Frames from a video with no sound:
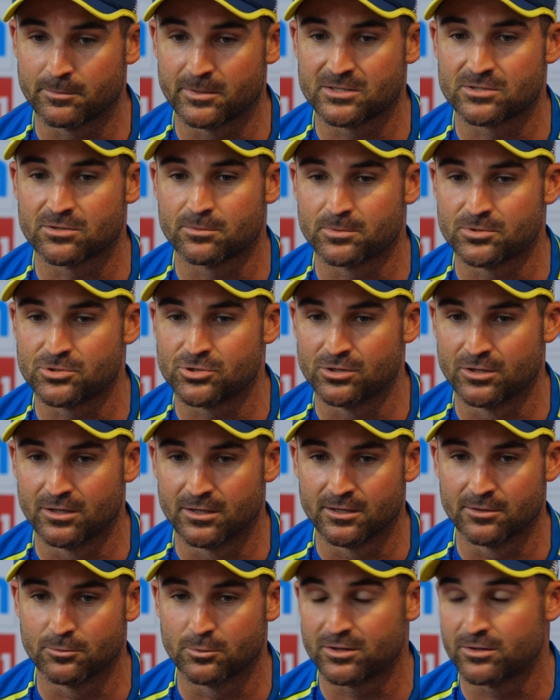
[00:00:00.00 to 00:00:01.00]
the best
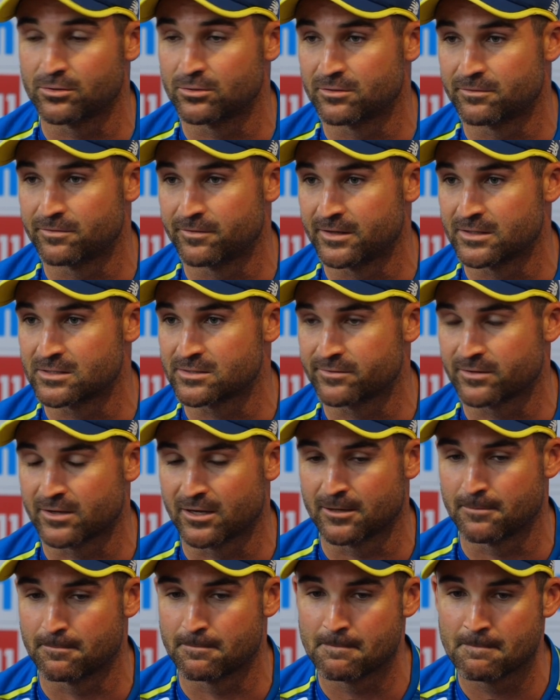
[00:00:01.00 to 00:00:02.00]
opportunity with your defensive
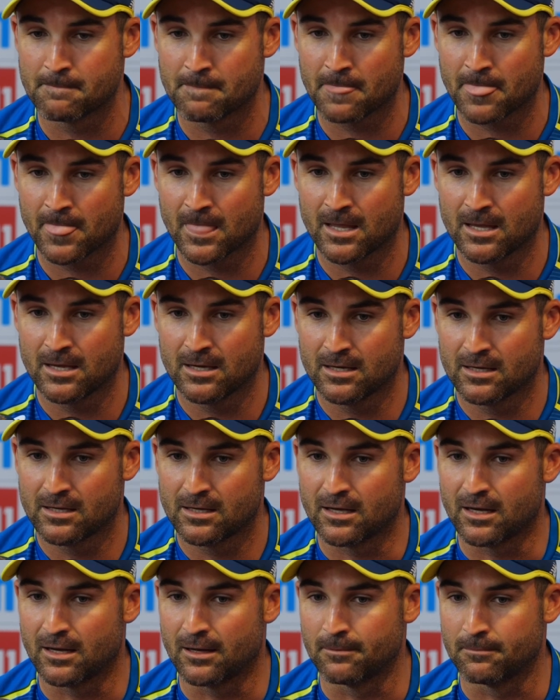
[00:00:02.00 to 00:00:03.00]
game,
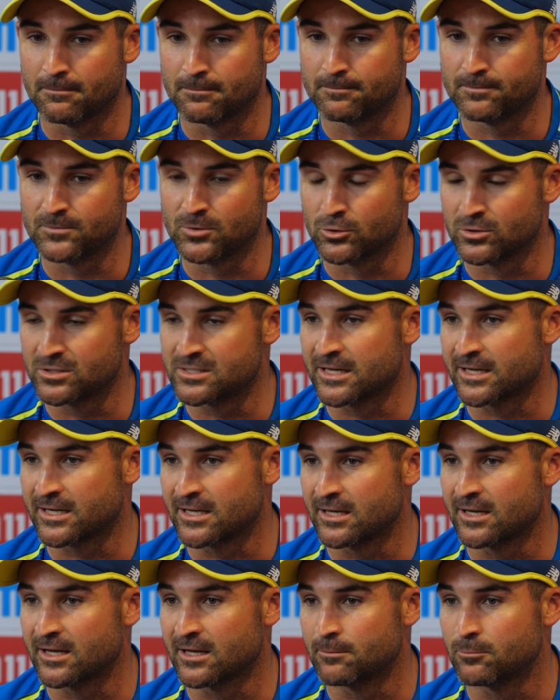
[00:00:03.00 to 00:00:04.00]
your
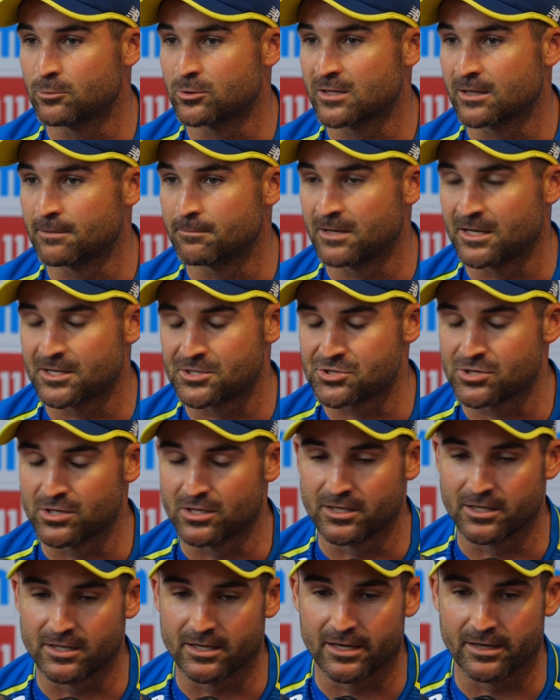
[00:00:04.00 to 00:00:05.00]
attacking game will come
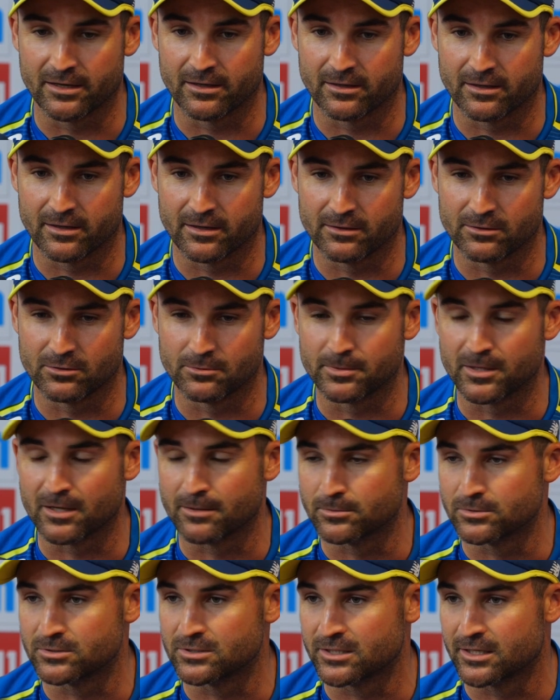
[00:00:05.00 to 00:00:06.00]
naturally, and you'll be
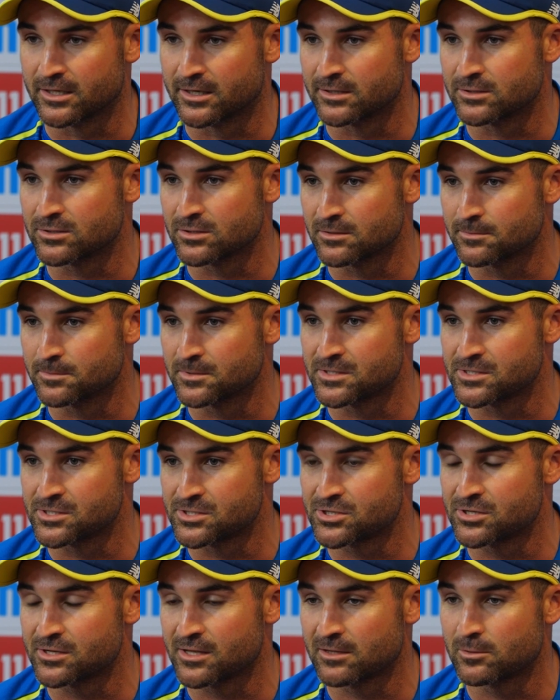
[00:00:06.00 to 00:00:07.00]
able to get into the
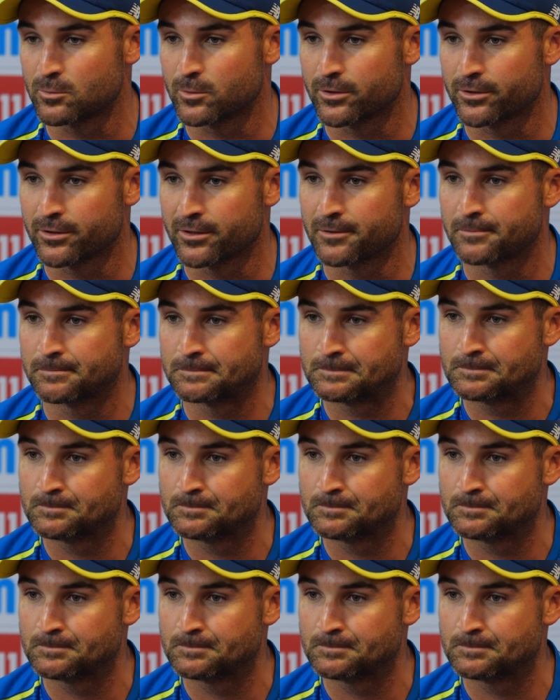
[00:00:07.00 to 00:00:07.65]
position that we are now.